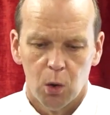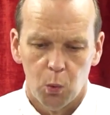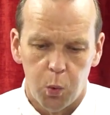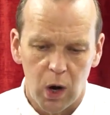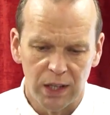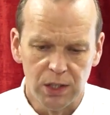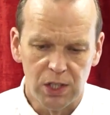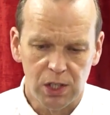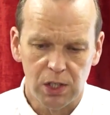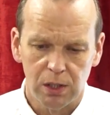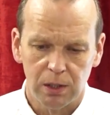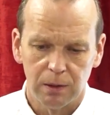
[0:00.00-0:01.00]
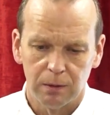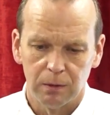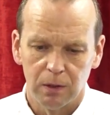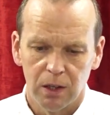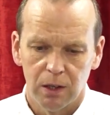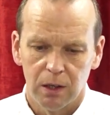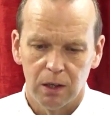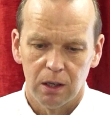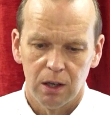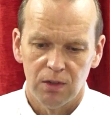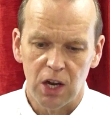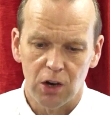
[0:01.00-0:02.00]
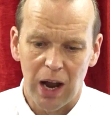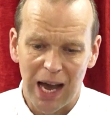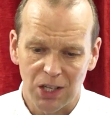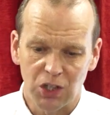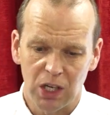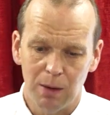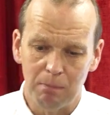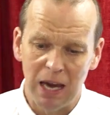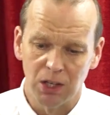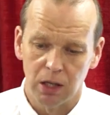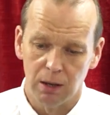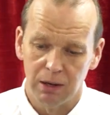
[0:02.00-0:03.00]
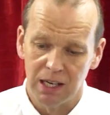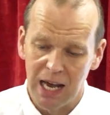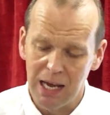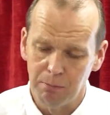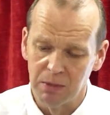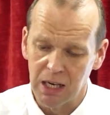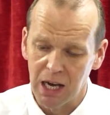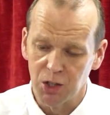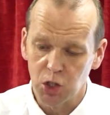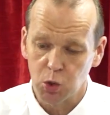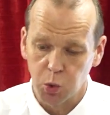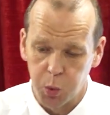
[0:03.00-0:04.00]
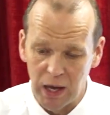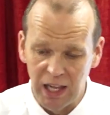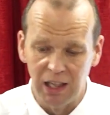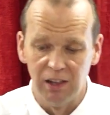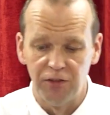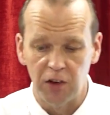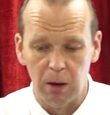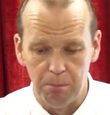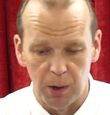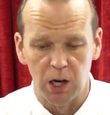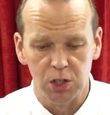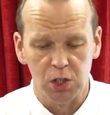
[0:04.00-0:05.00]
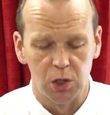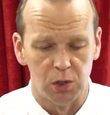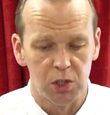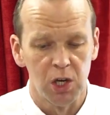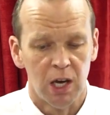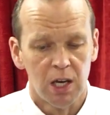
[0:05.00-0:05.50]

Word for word: Once they're actually men, named as 12 apostles.